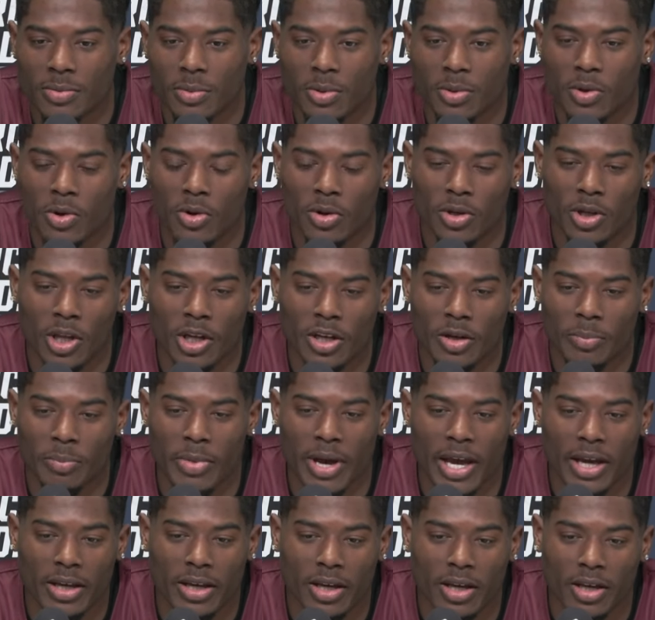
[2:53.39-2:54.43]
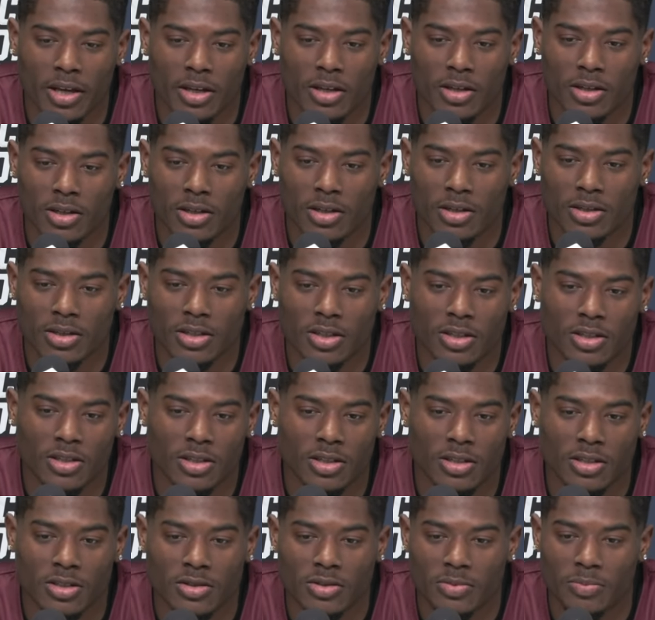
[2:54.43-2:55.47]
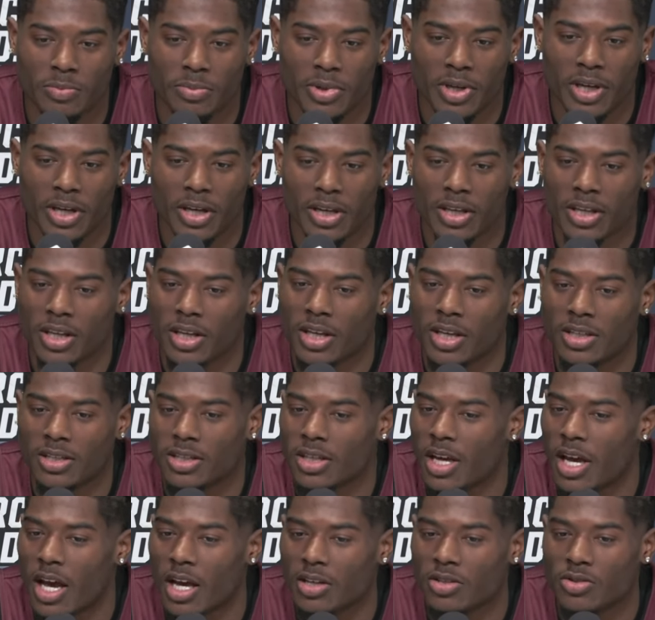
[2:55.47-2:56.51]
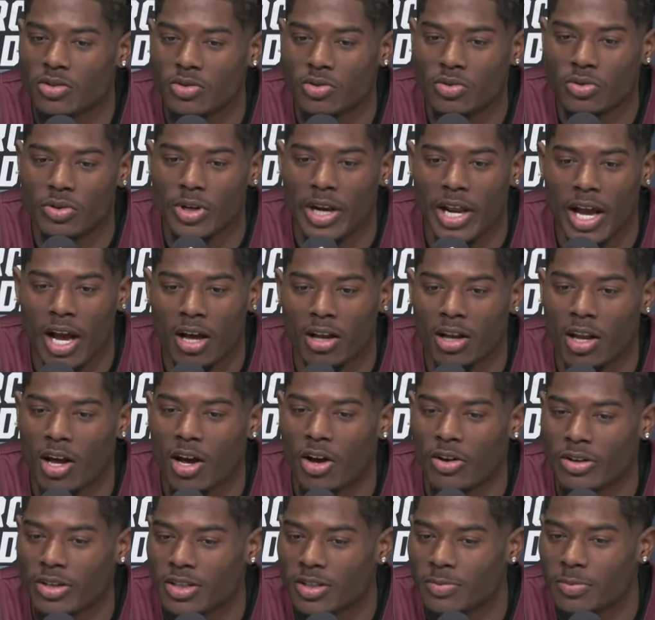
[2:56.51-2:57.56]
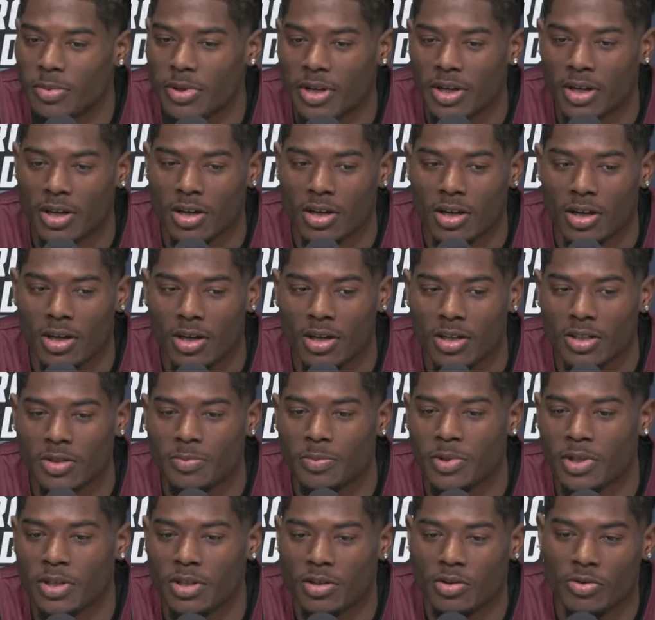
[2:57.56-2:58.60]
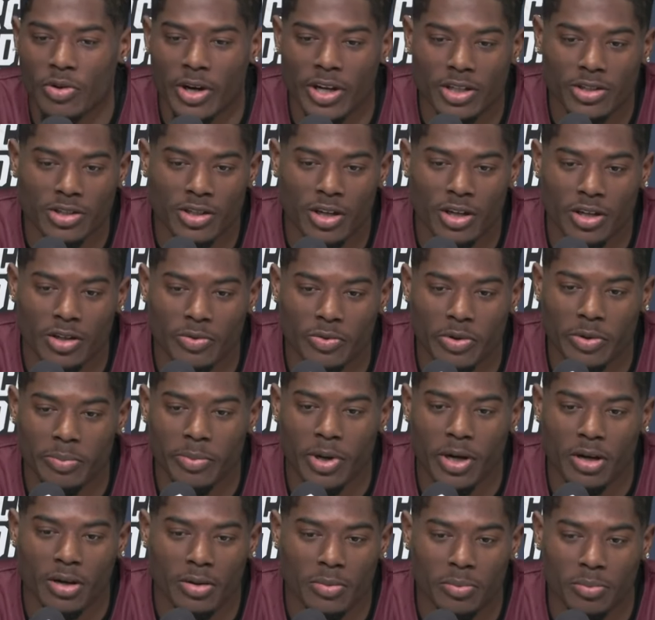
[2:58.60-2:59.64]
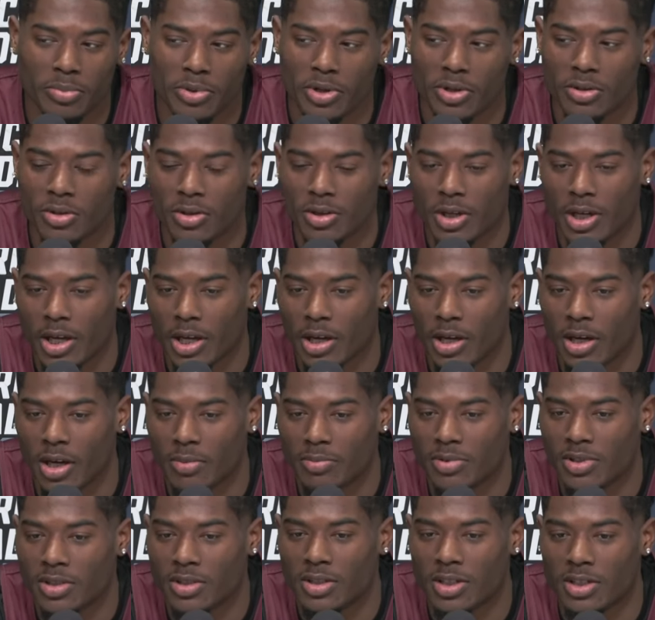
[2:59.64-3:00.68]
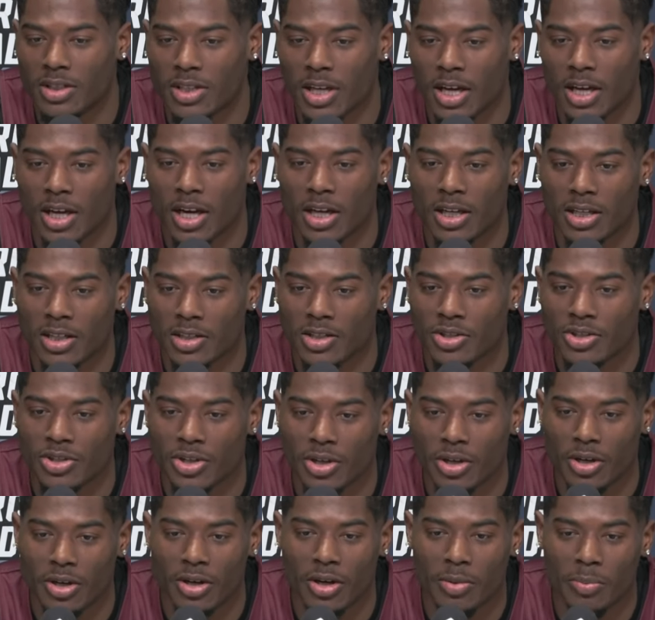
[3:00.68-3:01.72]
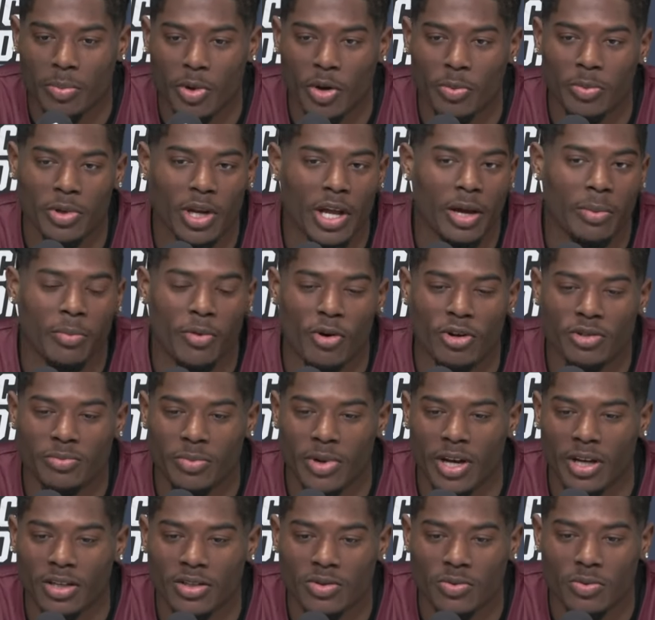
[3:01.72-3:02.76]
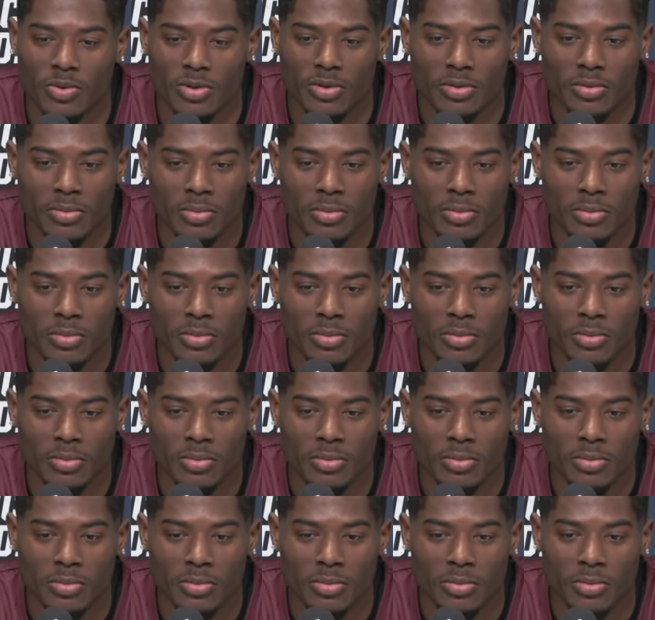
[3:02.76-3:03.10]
Looking back at it, just us being kids in high school and how long it's been a great journey with my brother, and I'm just excited I get to share a moment like March Madness with him.